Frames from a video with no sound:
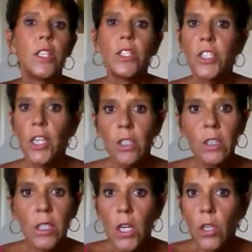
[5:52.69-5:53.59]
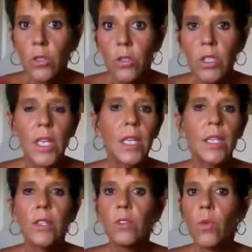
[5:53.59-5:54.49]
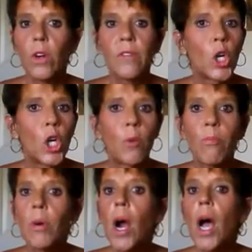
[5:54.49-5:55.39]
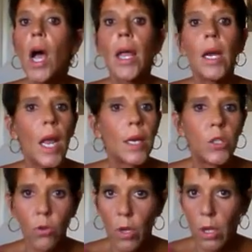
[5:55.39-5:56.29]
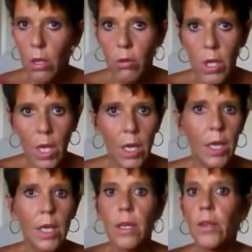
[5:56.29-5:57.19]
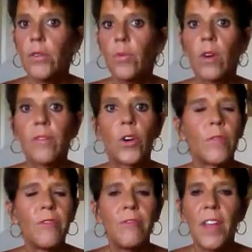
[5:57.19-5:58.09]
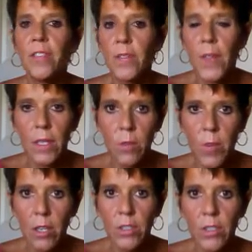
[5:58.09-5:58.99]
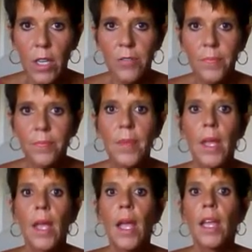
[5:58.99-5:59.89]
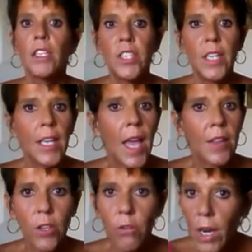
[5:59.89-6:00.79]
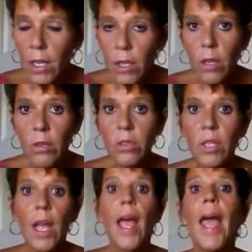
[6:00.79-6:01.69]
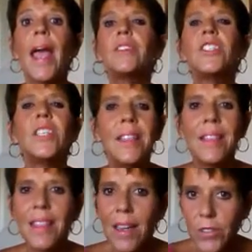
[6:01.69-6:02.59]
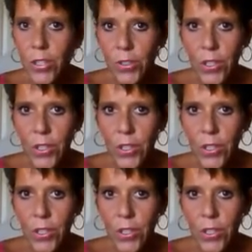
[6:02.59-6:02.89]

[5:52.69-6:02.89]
Sharon's nose is one of her pride and joy, okay? It is one of her favorite things about herself. She has a great nose and she loves her